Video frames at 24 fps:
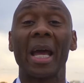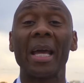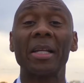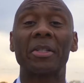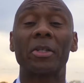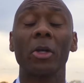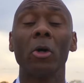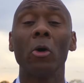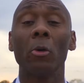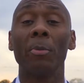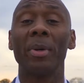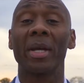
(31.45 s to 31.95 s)

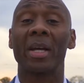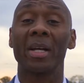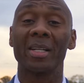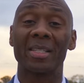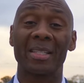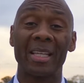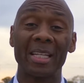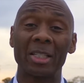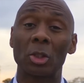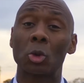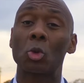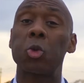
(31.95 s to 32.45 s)
stay tuned
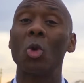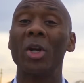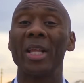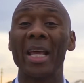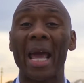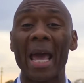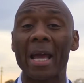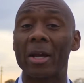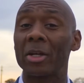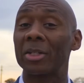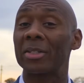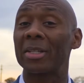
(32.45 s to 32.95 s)
because this
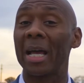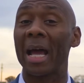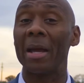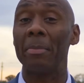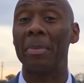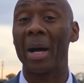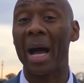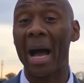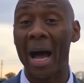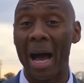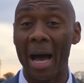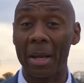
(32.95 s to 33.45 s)
20 acre
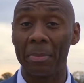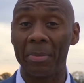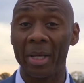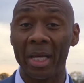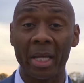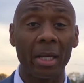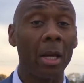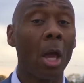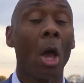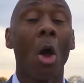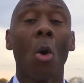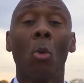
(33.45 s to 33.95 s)
site
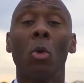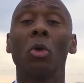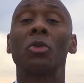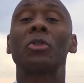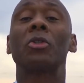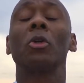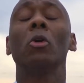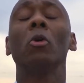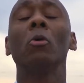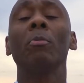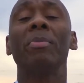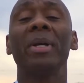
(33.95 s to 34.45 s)
behind me
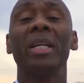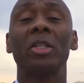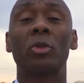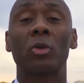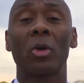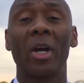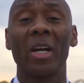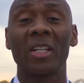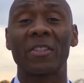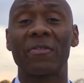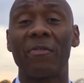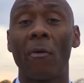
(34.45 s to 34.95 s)
will soon
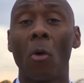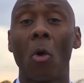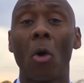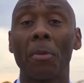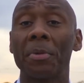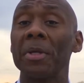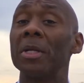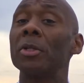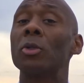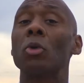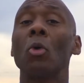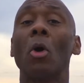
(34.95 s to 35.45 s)
be
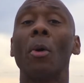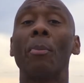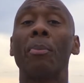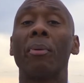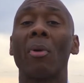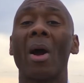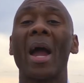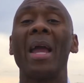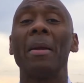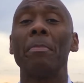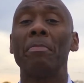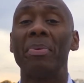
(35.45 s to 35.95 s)
transformed into
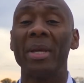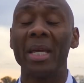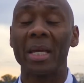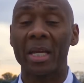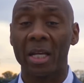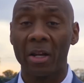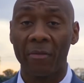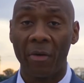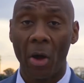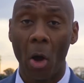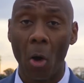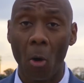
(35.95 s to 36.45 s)
a bright
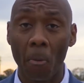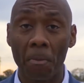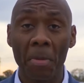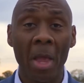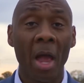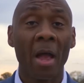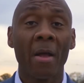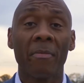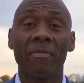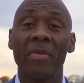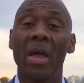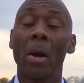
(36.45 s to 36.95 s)
beacon of
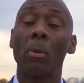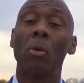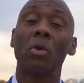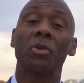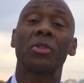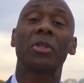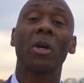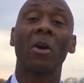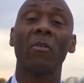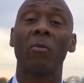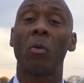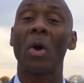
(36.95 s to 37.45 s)
hope
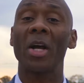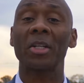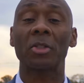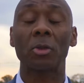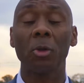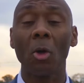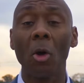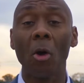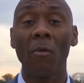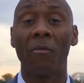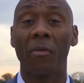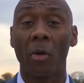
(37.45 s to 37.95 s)
that will serve
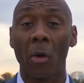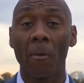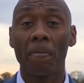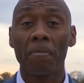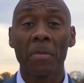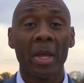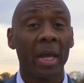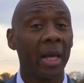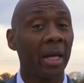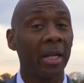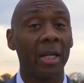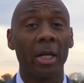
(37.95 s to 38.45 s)
West
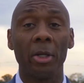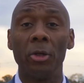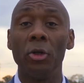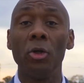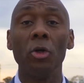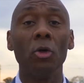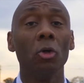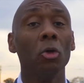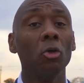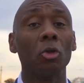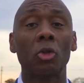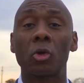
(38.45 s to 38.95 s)
Louisville in a
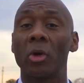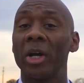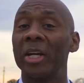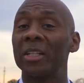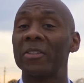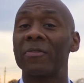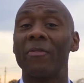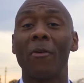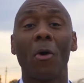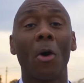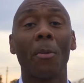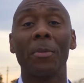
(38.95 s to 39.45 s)
new
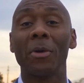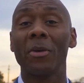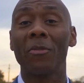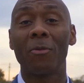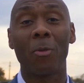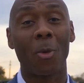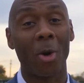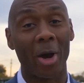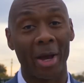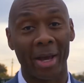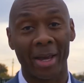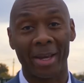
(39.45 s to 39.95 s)

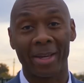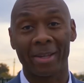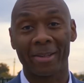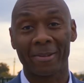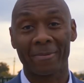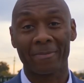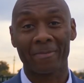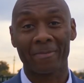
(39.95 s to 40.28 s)
transformative way.